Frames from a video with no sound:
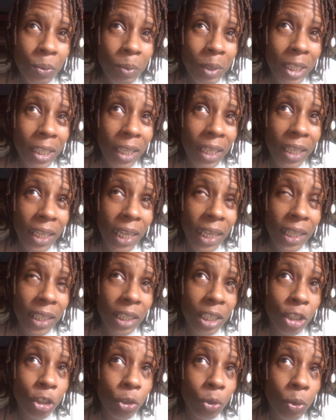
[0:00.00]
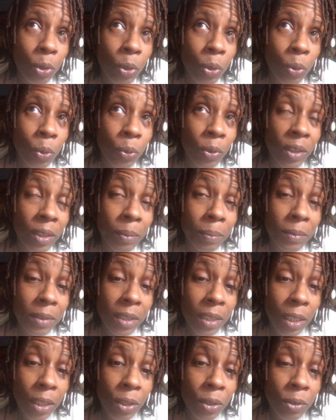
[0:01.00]
when they can't control
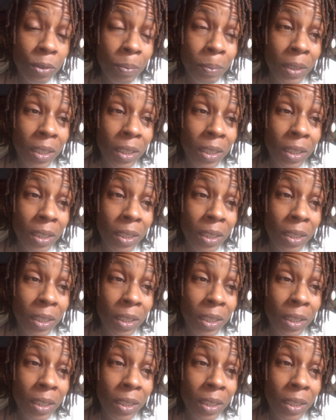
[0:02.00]
themselves,